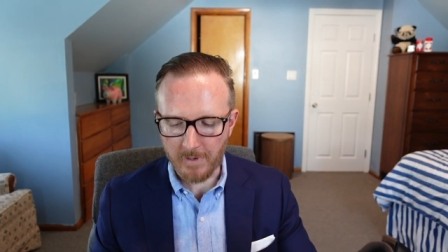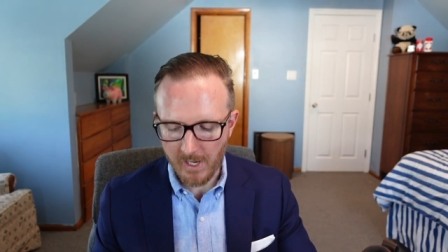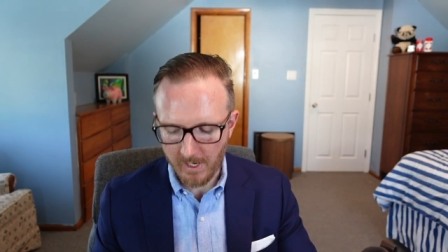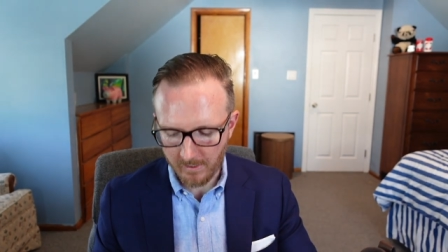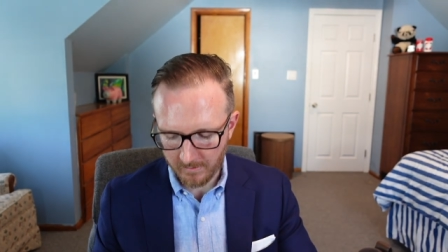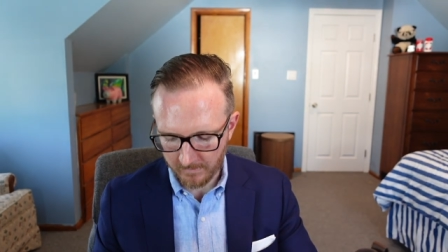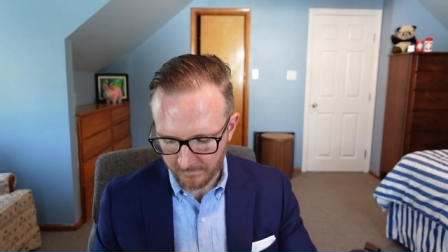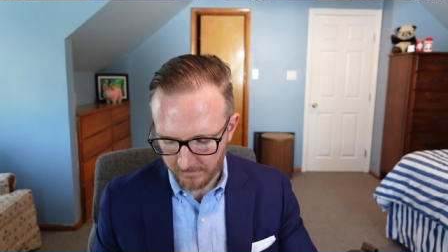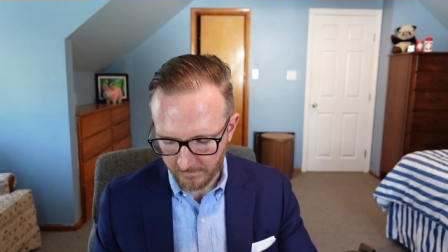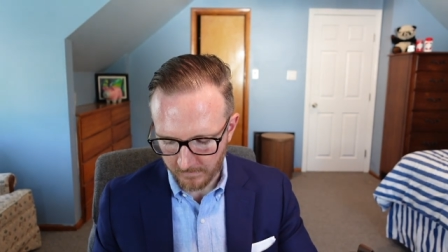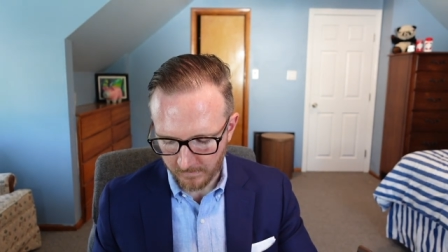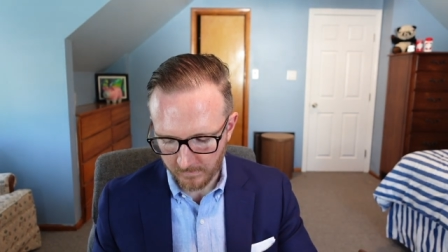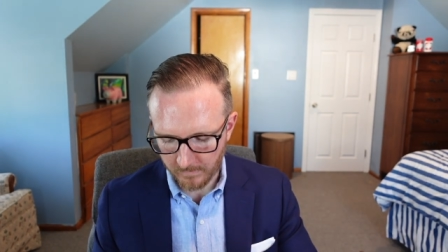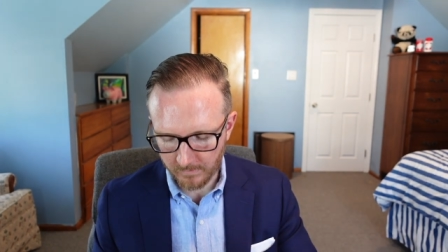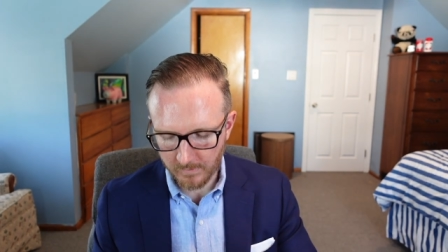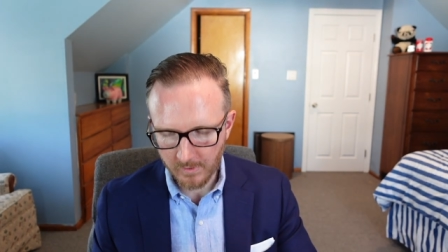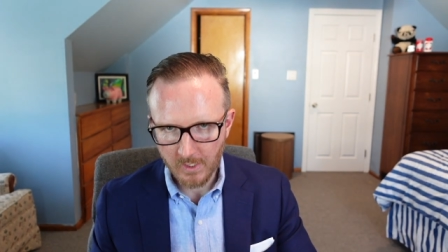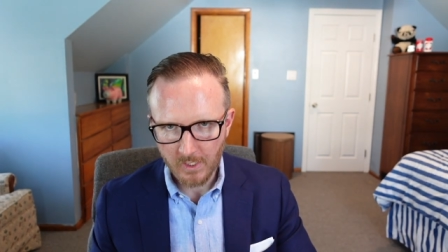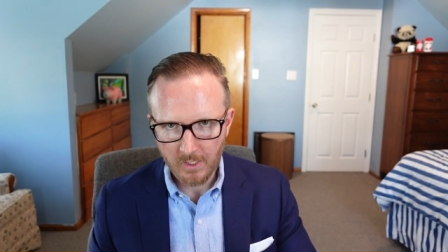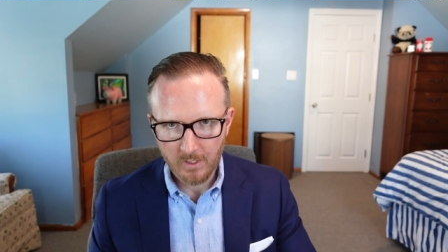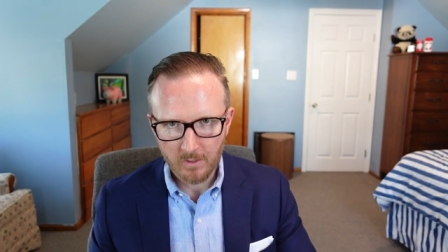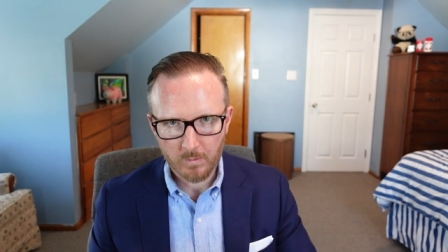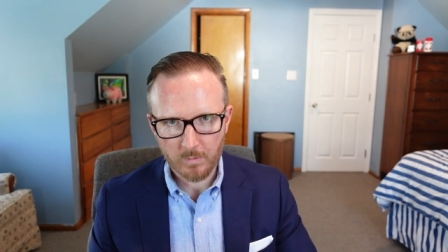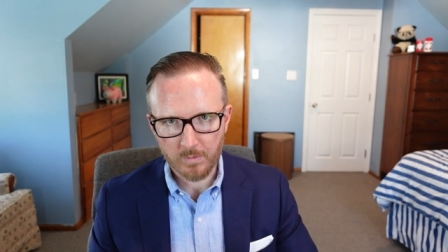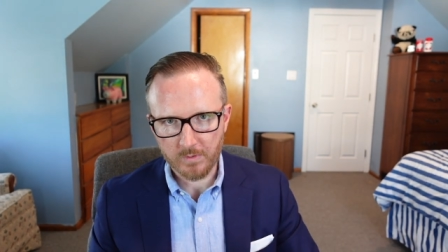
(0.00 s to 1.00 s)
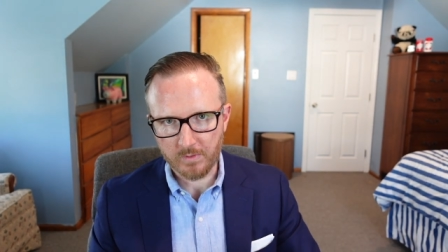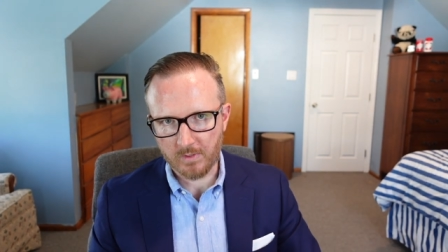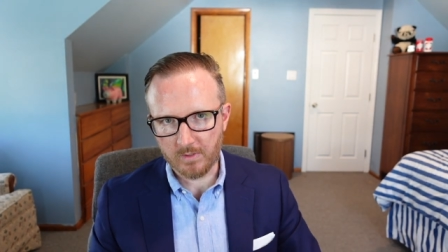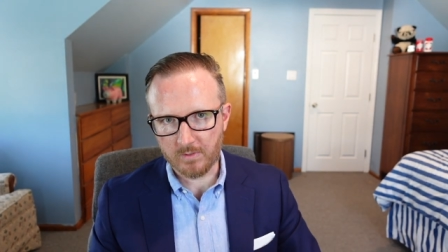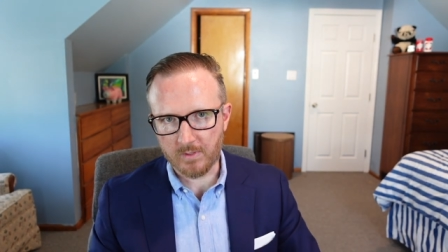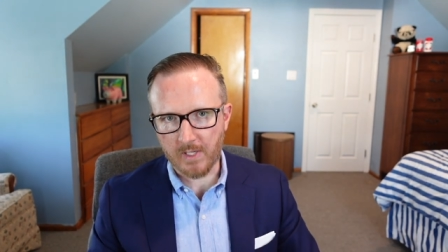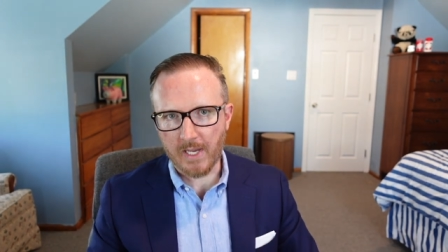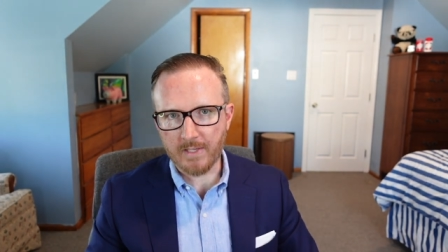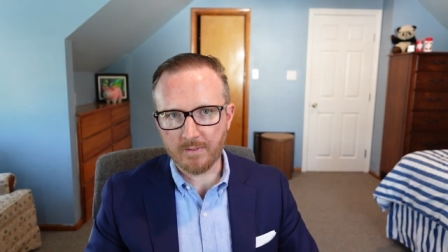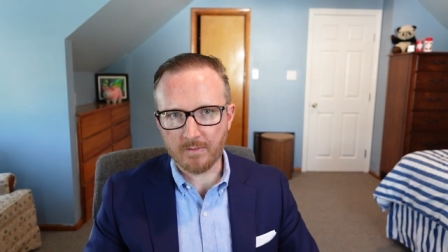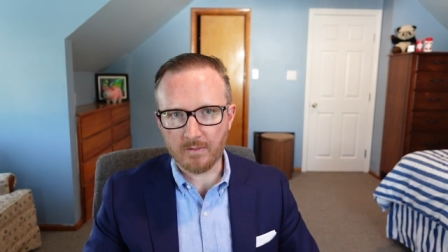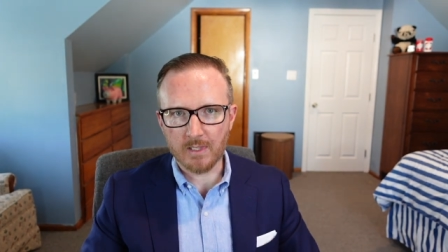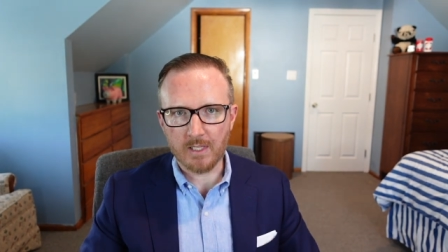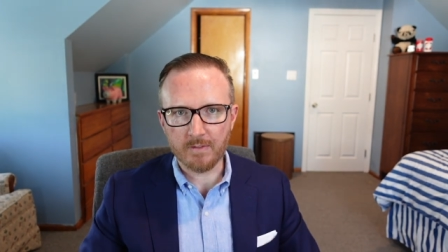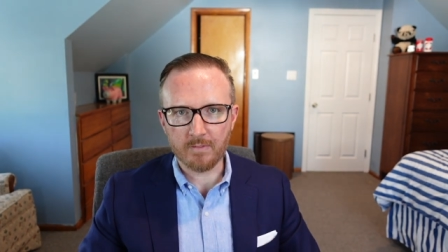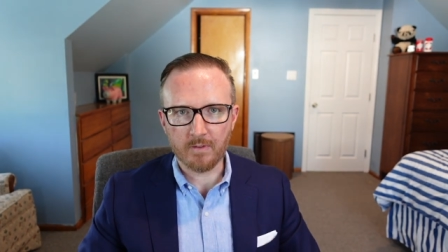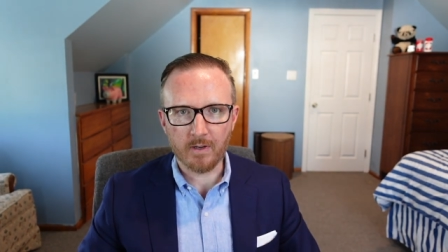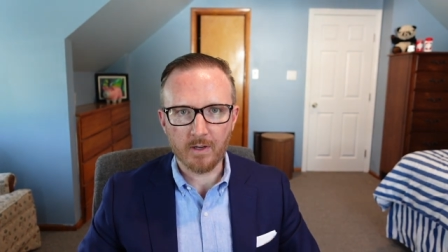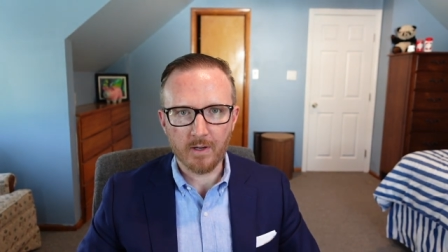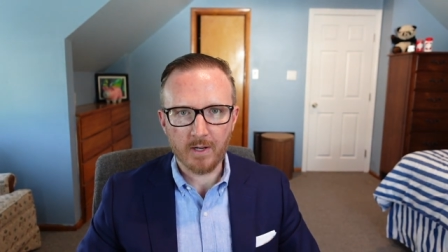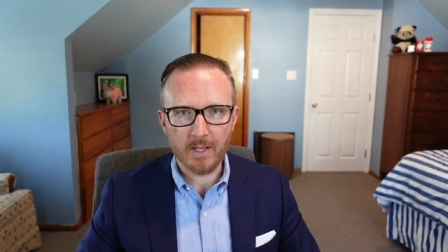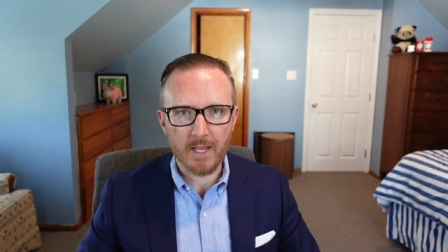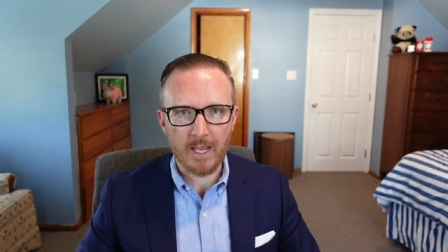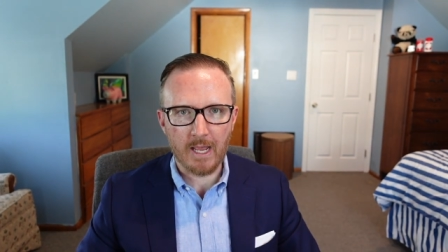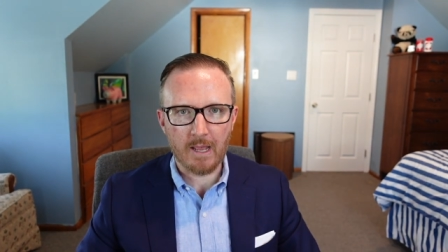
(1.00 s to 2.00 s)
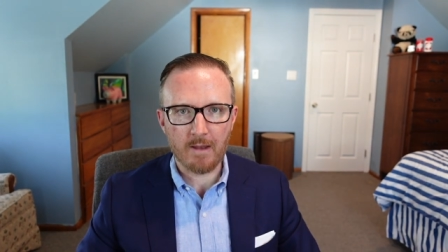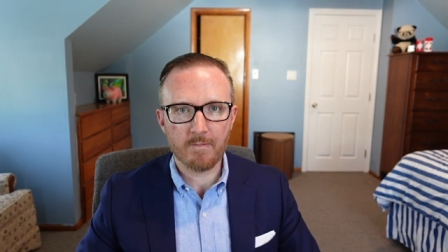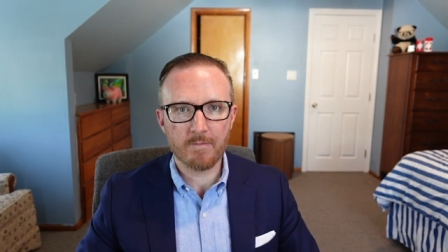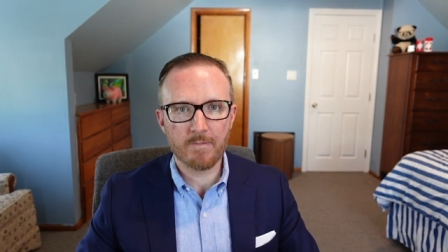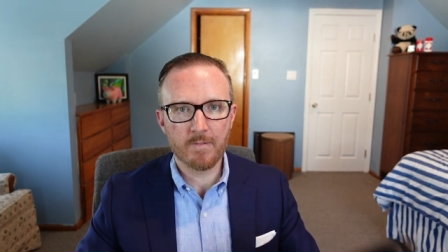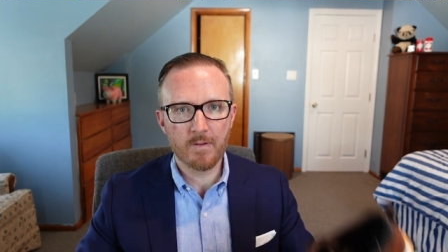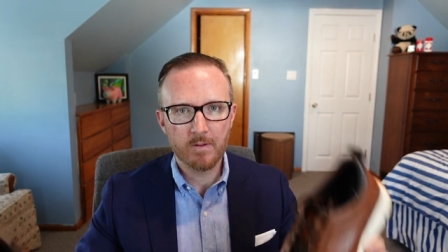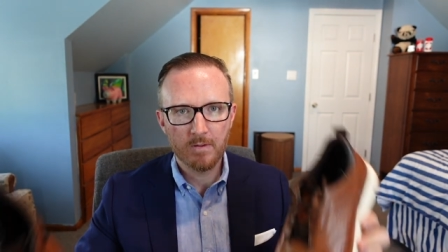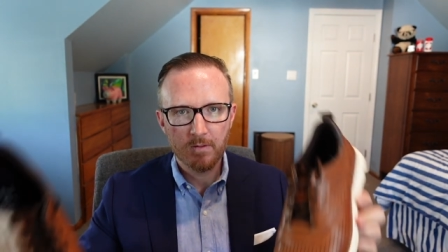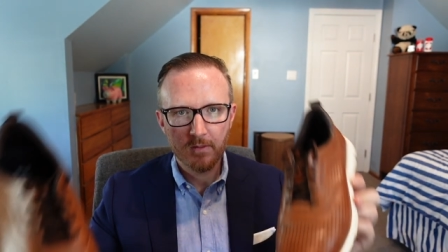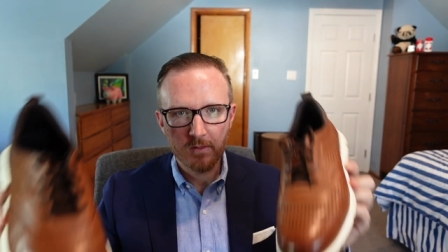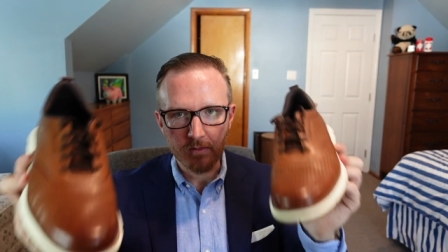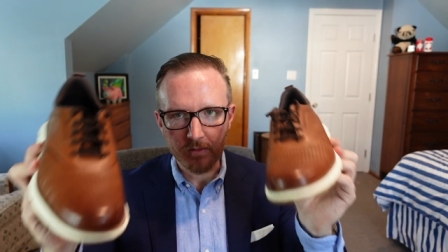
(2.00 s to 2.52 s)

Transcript: Oxfords was a size 11 and a half.